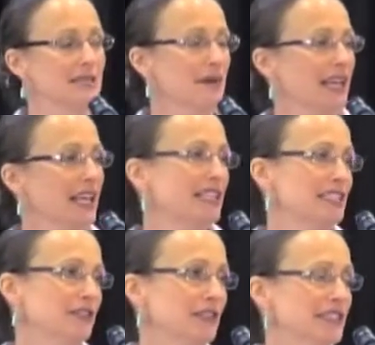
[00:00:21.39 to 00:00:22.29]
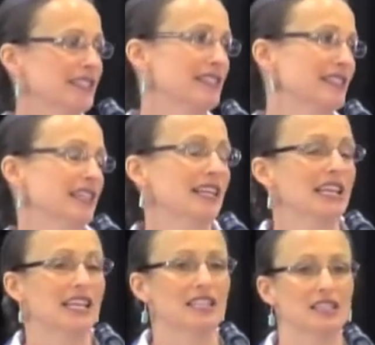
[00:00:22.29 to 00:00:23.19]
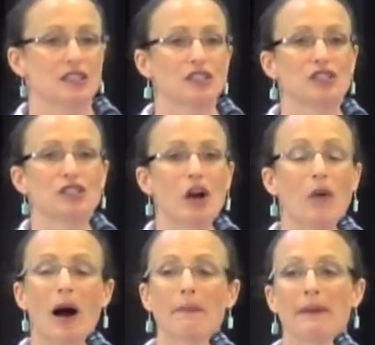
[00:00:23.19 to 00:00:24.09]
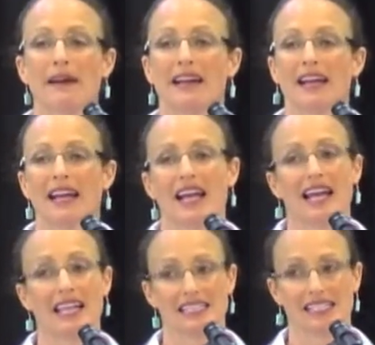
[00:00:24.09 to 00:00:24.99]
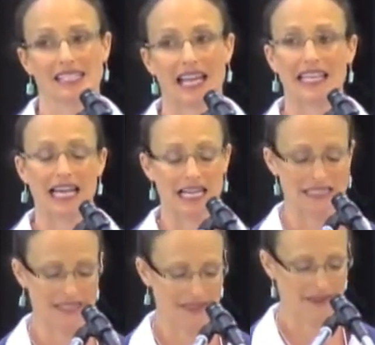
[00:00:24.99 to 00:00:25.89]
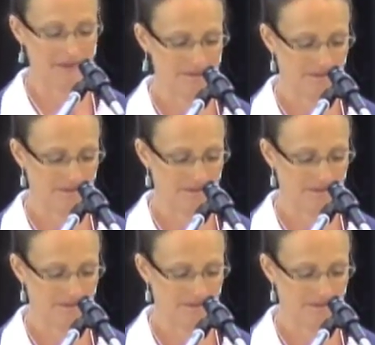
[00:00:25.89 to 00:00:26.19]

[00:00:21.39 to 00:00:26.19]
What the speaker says: to making a difference is to show up and to say yes.